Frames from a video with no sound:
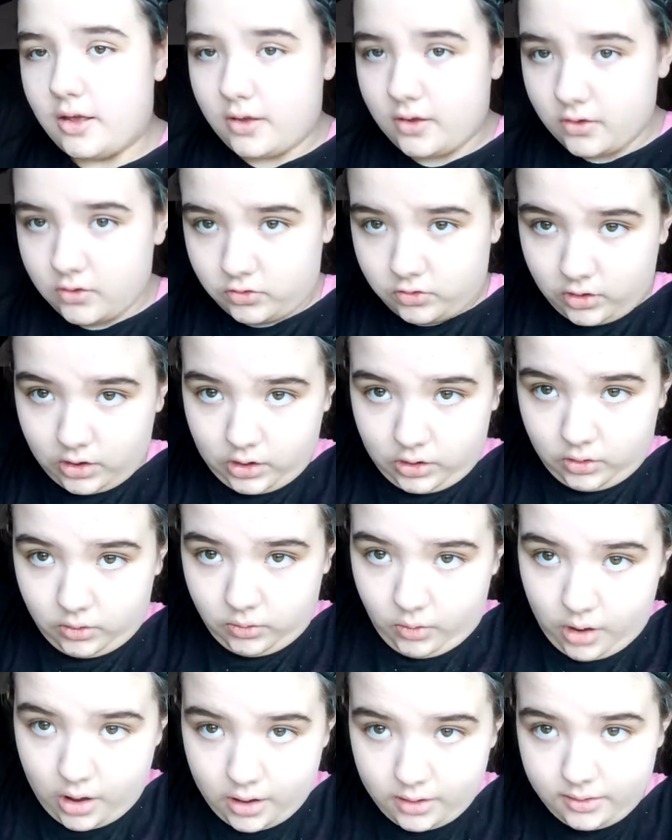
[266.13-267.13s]

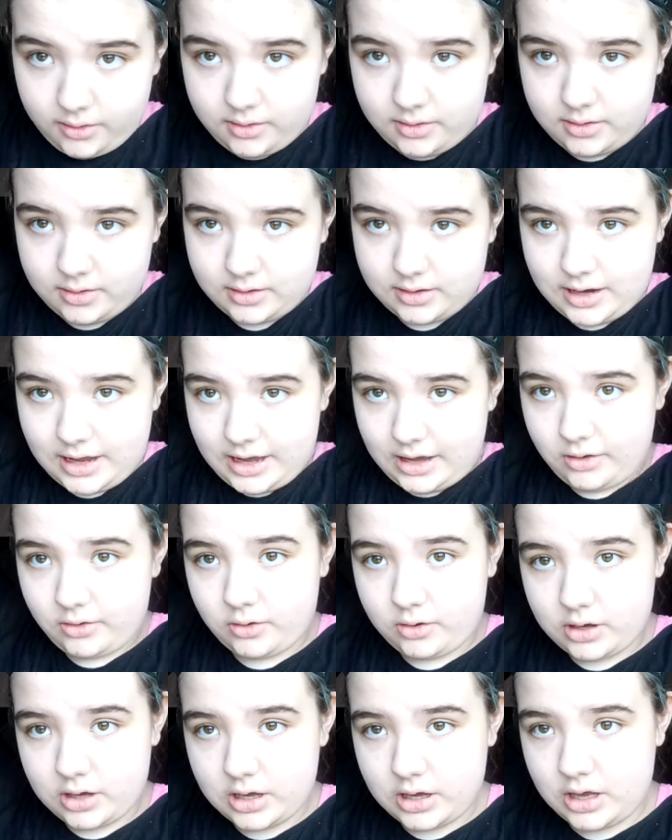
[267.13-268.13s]
So now
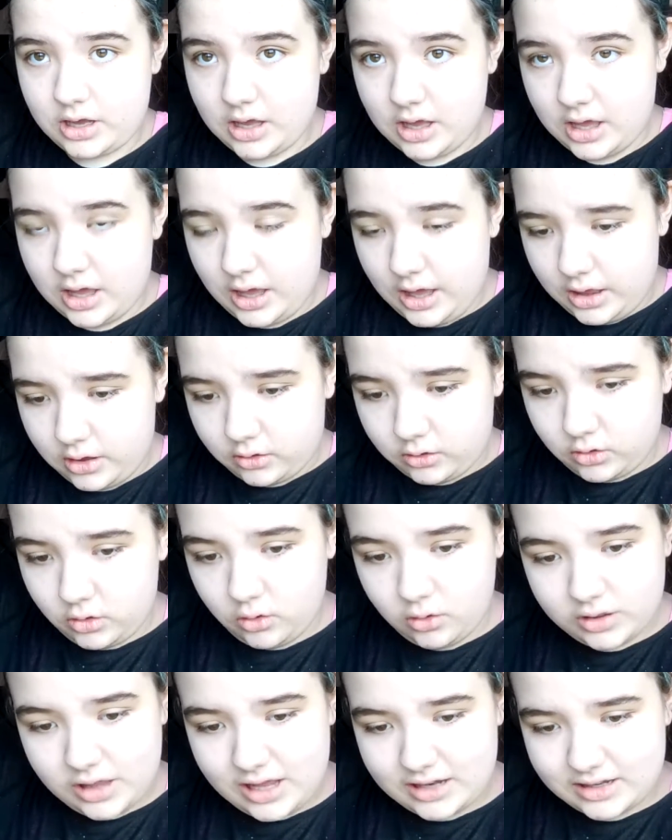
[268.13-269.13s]
you can
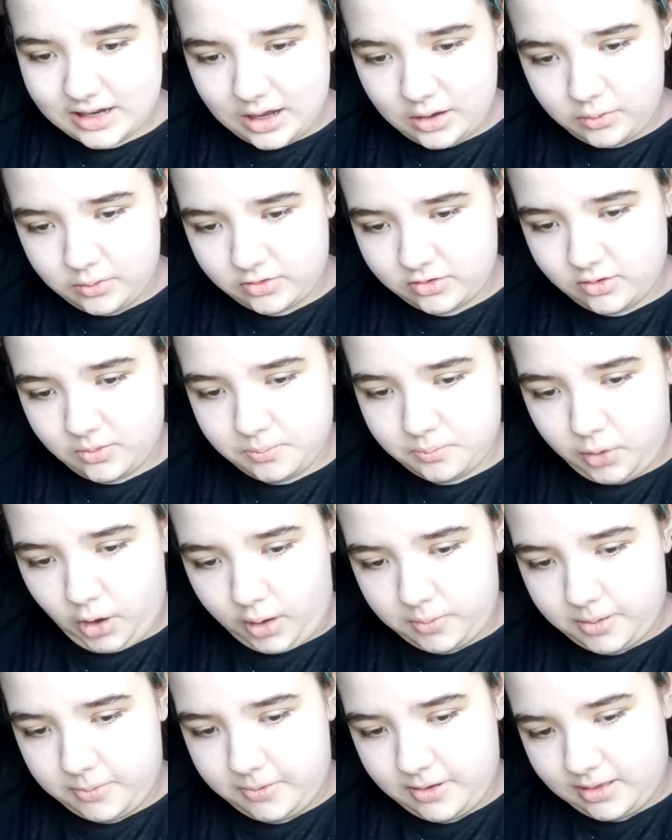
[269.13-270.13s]
hold that down with some
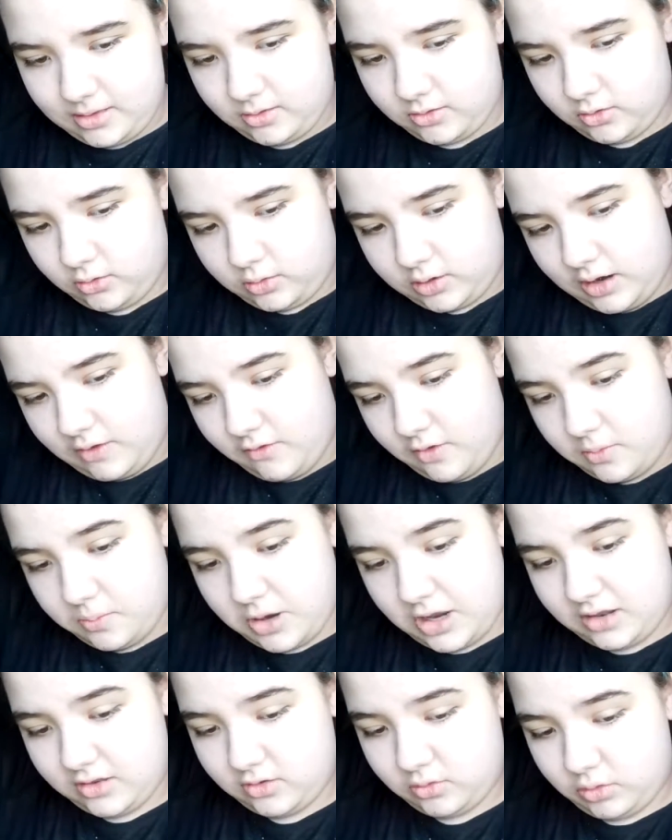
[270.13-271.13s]
bobby pins or whatever
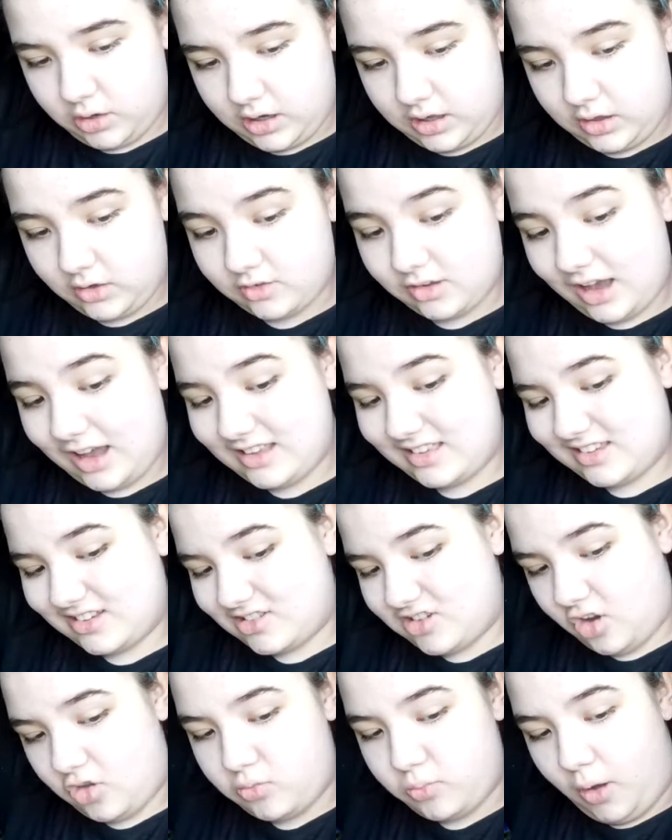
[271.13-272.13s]
pins you want to use. I
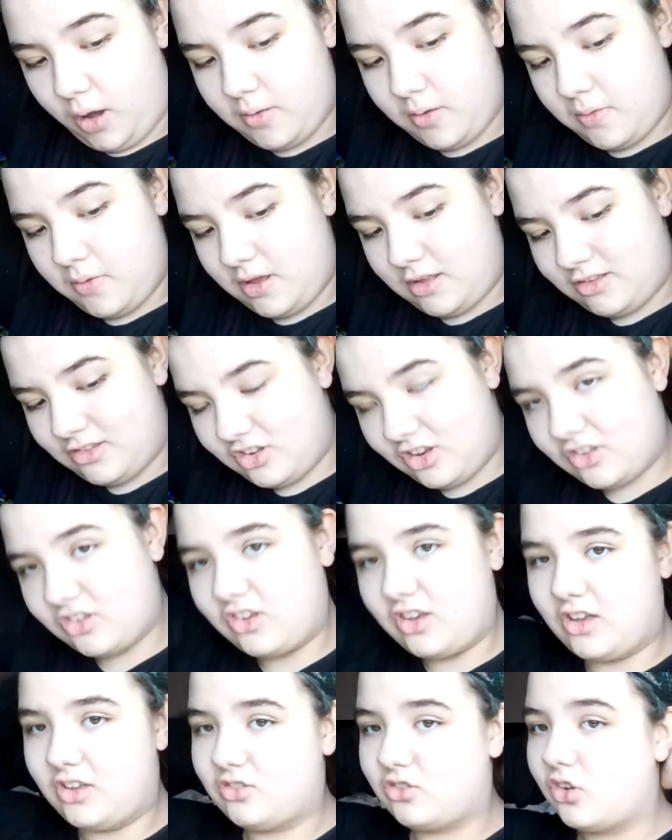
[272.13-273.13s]
suggest bobby pins just
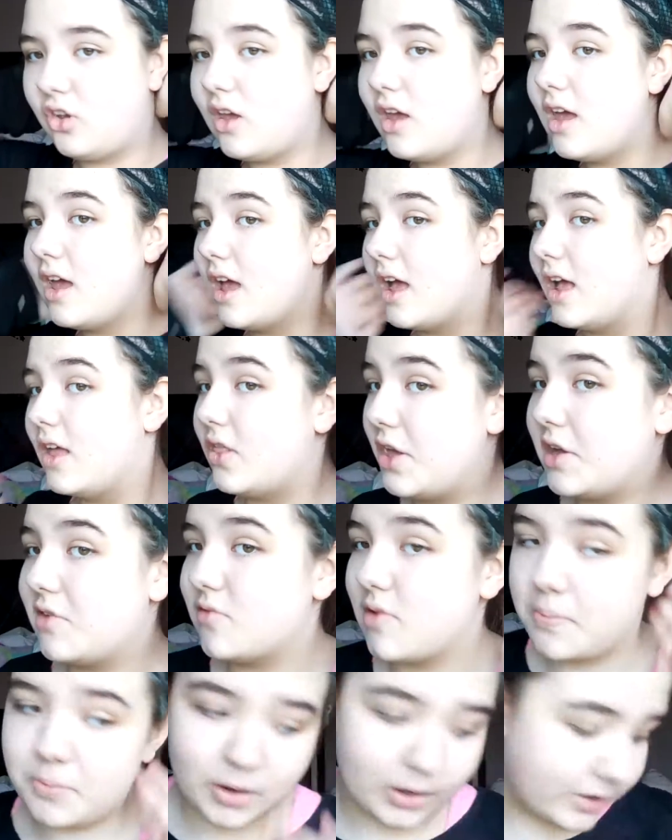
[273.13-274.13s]
because they
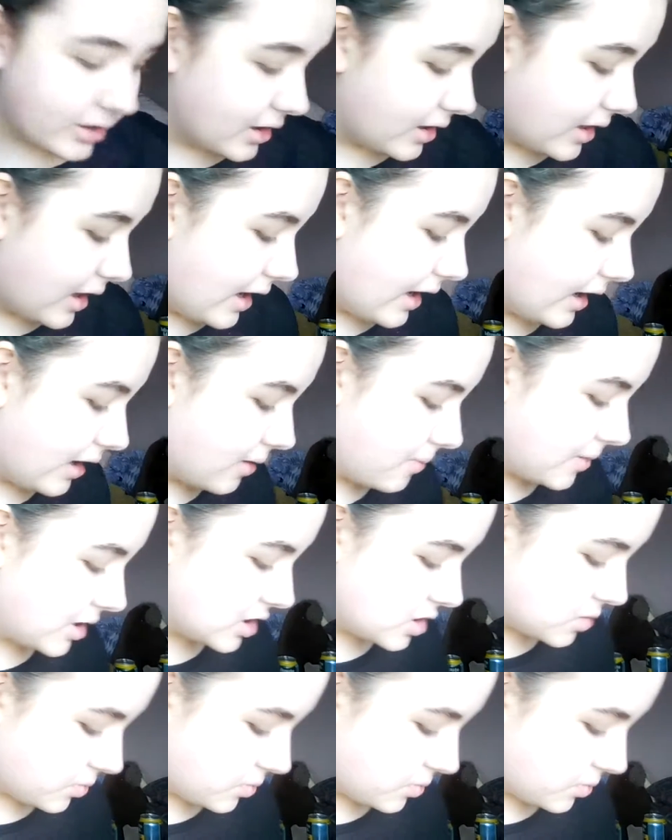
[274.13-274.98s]
grip onto the hair much